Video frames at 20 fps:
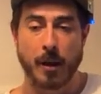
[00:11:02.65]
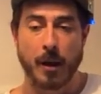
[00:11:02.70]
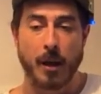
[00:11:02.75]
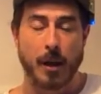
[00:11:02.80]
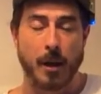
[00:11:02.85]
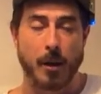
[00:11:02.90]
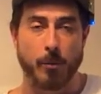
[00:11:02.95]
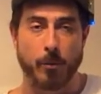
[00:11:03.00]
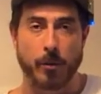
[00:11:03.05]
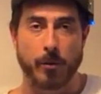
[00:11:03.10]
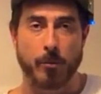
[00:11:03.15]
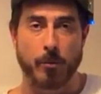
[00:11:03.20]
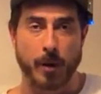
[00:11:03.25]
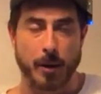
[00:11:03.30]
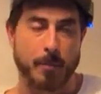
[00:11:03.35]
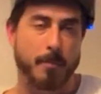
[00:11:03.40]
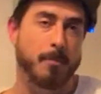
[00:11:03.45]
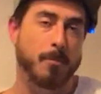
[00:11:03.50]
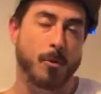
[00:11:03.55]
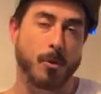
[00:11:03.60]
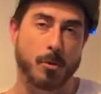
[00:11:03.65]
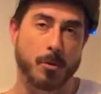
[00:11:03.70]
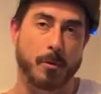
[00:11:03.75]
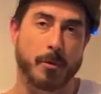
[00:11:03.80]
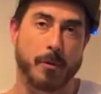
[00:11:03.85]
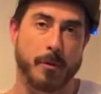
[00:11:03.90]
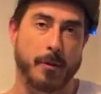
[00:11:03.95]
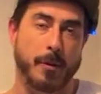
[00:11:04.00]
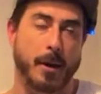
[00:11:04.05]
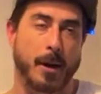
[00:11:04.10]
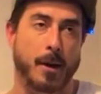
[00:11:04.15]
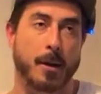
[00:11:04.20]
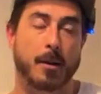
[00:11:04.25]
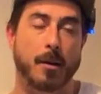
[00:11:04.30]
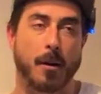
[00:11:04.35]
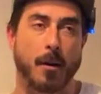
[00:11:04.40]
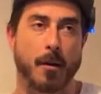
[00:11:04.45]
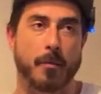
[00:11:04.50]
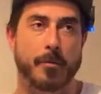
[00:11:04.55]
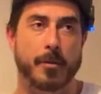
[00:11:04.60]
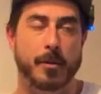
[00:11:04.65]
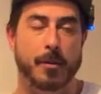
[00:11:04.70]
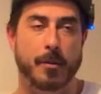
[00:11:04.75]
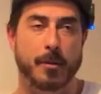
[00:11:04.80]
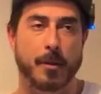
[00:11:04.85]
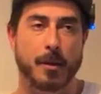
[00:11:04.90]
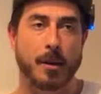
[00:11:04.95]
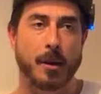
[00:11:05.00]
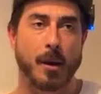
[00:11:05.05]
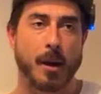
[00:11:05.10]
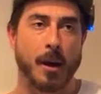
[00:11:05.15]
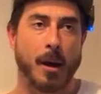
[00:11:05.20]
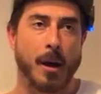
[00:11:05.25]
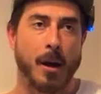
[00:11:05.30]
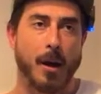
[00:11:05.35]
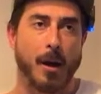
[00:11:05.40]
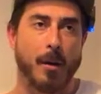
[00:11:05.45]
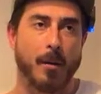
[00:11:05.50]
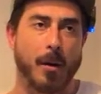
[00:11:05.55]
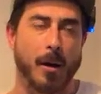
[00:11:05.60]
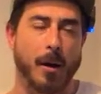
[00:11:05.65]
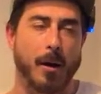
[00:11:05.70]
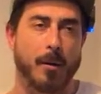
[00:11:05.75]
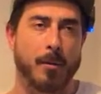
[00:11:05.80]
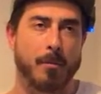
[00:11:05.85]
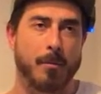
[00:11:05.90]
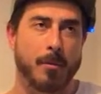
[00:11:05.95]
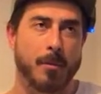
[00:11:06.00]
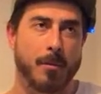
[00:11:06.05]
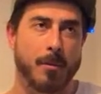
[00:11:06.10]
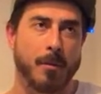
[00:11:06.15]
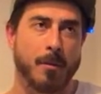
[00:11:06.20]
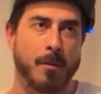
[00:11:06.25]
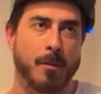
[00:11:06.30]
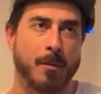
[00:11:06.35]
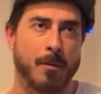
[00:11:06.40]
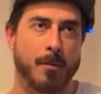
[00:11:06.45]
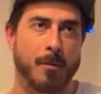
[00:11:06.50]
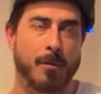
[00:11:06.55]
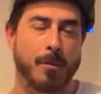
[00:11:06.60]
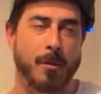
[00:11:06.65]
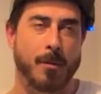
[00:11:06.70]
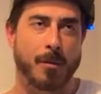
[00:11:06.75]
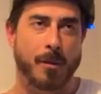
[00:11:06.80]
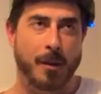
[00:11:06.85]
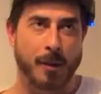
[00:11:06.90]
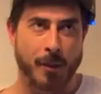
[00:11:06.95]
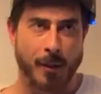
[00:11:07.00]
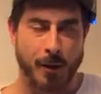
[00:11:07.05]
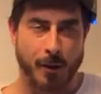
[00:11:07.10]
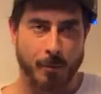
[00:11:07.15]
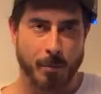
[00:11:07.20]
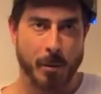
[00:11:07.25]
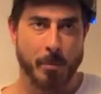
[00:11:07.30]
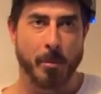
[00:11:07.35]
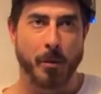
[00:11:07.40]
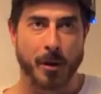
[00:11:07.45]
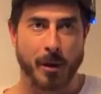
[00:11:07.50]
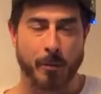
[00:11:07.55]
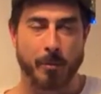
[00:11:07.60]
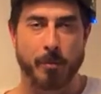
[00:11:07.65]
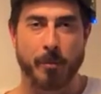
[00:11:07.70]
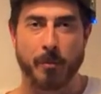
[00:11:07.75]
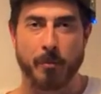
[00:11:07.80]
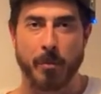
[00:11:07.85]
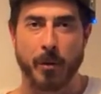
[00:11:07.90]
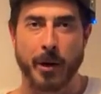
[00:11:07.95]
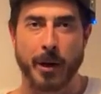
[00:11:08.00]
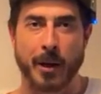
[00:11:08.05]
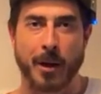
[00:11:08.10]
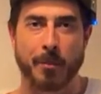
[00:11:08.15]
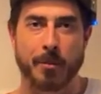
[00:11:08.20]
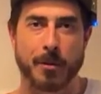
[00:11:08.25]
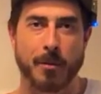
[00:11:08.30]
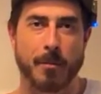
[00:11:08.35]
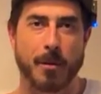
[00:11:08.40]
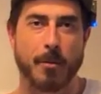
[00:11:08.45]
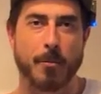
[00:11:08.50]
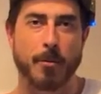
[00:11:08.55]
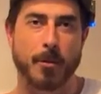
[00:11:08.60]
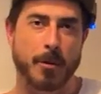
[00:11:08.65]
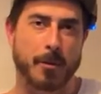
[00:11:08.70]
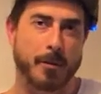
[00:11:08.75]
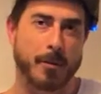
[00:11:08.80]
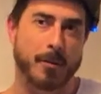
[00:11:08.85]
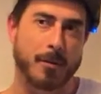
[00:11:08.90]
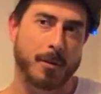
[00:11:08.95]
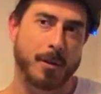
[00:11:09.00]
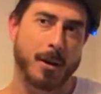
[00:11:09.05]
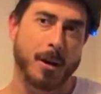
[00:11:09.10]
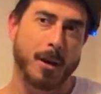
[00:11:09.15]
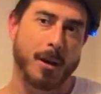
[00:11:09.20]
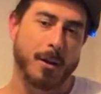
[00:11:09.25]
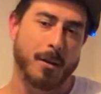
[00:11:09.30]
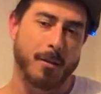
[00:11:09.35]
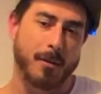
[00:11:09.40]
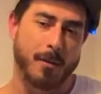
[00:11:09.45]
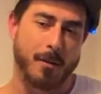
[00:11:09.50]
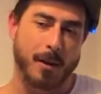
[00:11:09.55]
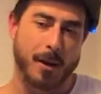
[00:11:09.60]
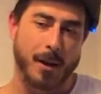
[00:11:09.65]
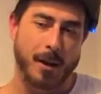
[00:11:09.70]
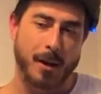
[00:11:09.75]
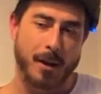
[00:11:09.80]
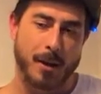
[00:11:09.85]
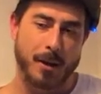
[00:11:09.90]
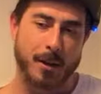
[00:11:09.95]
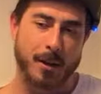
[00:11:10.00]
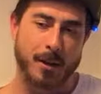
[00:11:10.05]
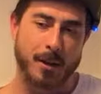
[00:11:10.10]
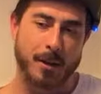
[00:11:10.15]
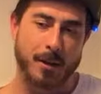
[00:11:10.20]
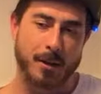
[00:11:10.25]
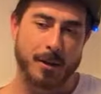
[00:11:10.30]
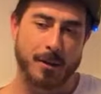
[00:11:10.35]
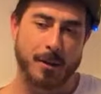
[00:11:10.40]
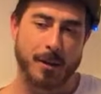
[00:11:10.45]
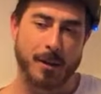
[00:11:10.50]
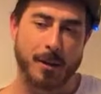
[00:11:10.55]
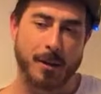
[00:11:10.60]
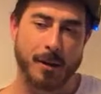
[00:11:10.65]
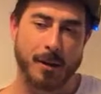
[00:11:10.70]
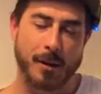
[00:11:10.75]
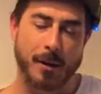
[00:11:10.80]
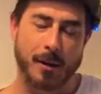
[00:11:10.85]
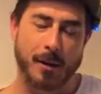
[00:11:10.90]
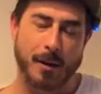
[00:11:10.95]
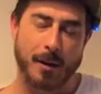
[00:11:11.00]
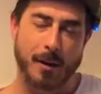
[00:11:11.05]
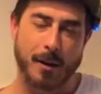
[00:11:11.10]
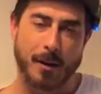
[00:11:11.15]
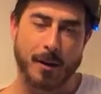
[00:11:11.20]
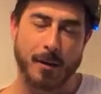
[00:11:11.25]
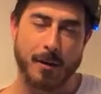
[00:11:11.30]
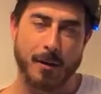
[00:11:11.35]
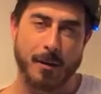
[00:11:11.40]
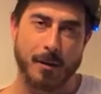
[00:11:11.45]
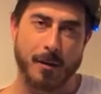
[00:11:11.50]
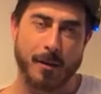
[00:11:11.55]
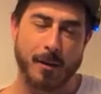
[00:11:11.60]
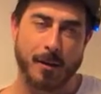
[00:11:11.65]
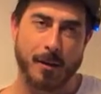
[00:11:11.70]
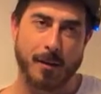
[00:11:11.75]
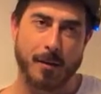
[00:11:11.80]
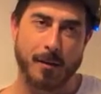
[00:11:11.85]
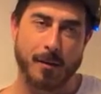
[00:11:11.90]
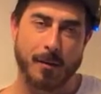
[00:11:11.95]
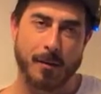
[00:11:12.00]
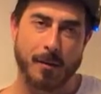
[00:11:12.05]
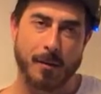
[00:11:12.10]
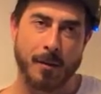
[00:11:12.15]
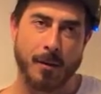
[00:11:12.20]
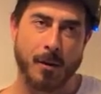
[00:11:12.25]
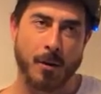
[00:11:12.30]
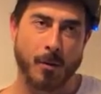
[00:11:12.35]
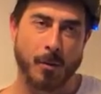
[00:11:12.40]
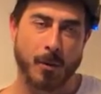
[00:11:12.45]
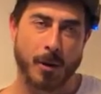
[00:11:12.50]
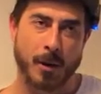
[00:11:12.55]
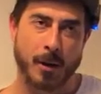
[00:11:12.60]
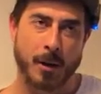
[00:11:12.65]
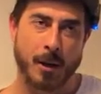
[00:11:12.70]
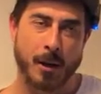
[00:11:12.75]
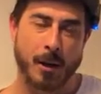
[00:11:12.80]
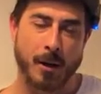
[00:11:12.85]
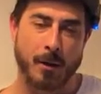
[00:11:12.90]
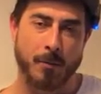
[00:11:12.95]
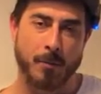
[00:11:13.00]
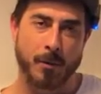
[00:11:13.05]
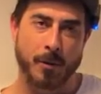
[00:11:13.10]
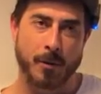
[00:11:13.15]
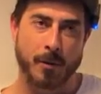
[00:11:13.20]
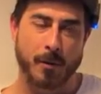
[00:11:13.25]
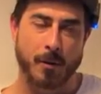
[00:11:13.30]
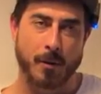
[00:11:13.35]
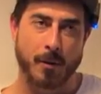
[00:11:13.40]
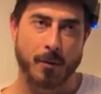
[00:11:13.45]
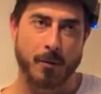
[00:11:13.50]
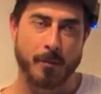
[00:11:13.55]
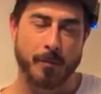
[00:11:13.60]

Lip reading: It was way cooler than that, obviously. The thing that people kept bringing up to me was they didn't, no one, what's it called?